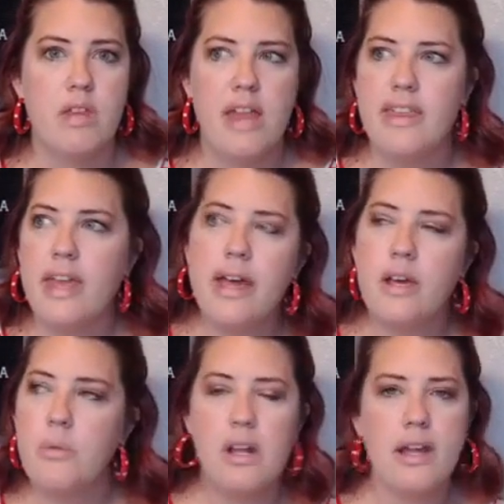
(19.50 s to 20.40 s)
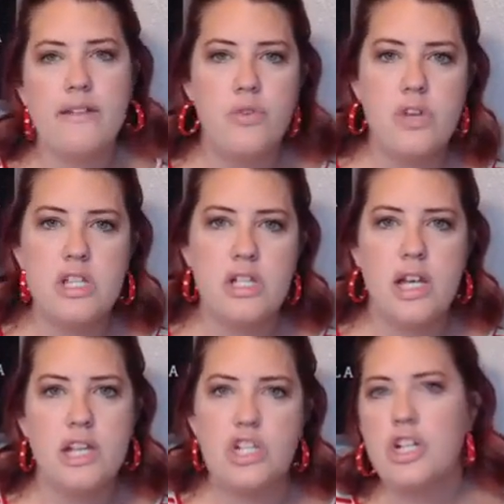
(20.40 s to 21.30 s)
think I could wear like a 4th of
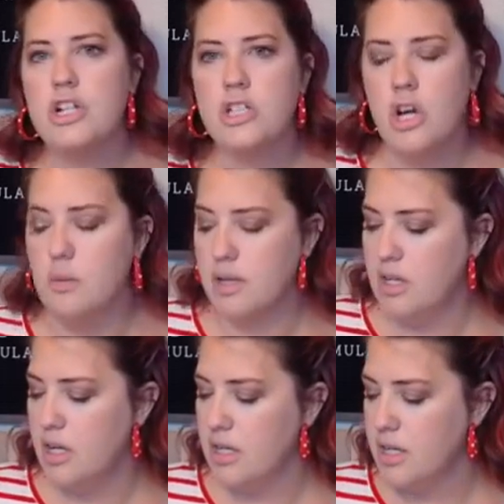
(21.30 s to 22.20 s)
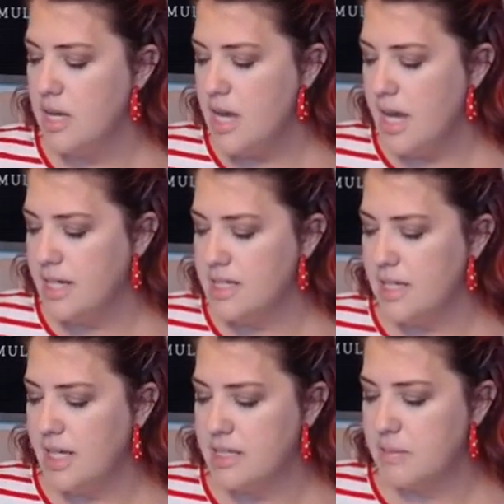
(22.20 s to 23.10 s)
July shirt all week long. I did
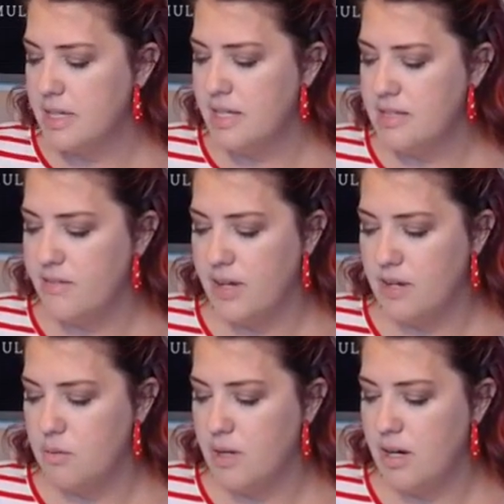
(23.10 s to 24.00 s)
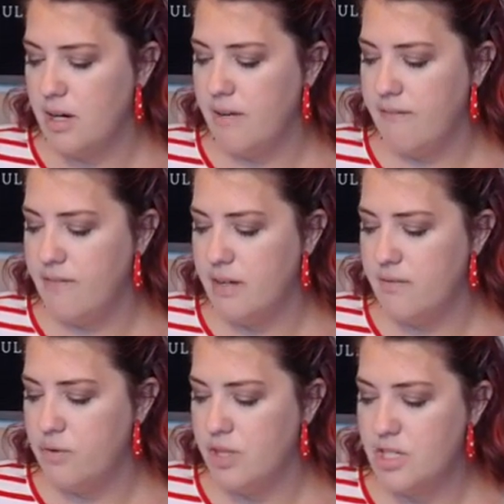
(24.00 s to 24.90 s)
ask my kids if I could wear a fun
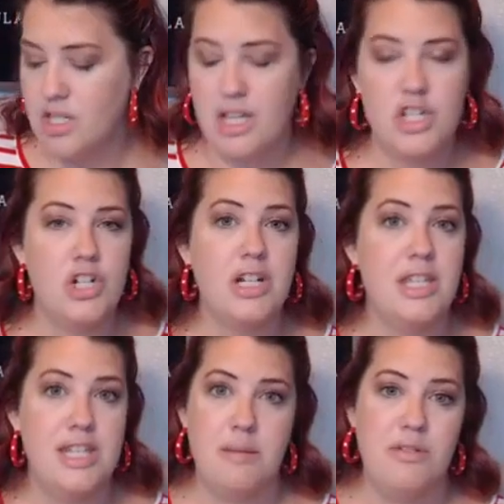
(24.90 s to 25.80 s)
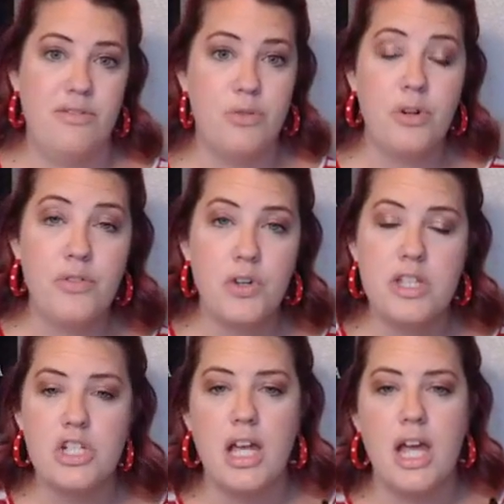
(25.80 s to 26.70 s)
4th of July shirt the day before 4th
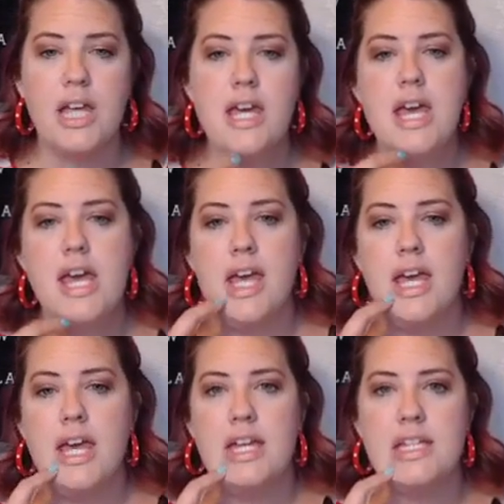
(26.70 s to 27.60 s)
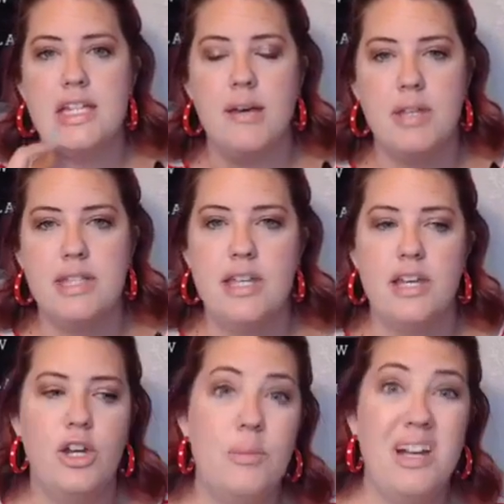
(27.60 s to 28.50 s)
of July, and they said
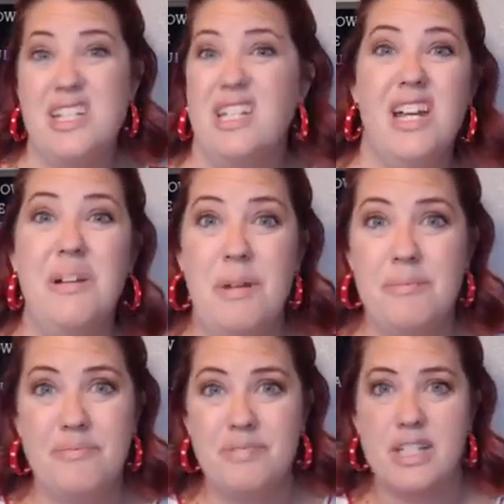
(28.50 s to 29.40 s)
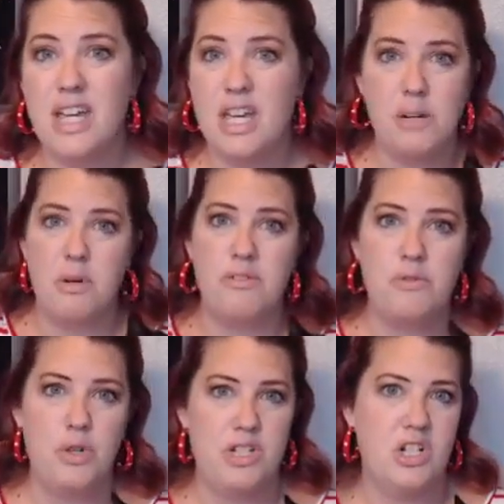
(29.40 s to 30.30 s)
no, but I did anyway, because I could wear
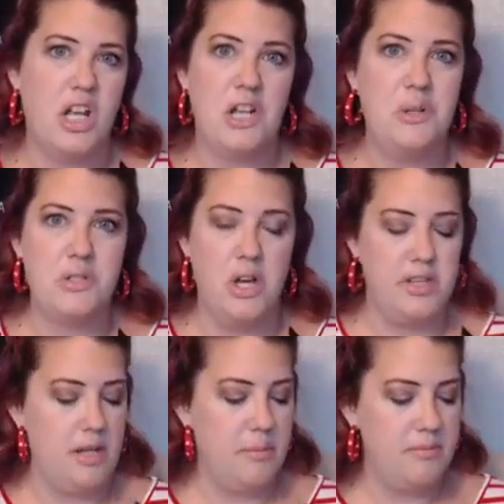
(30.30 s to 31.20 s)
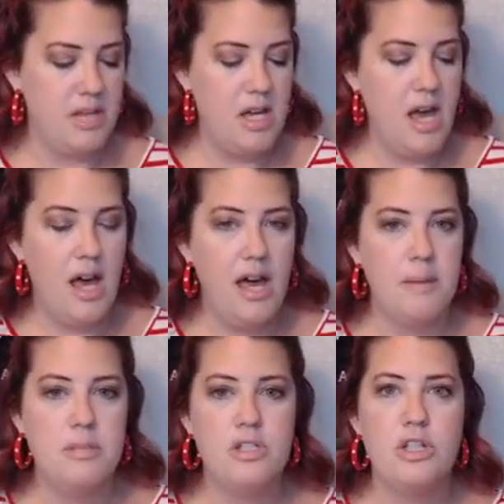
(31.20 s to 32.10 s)
4th of July clothes all the
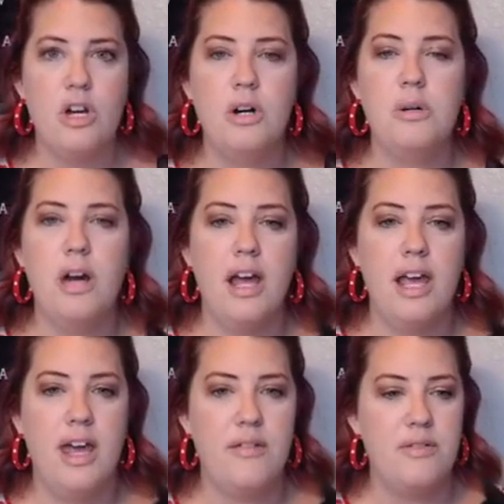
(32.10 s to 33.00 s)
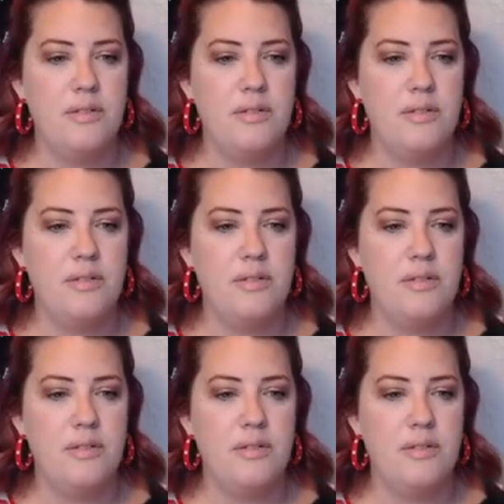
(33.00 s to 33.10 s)
time. So I have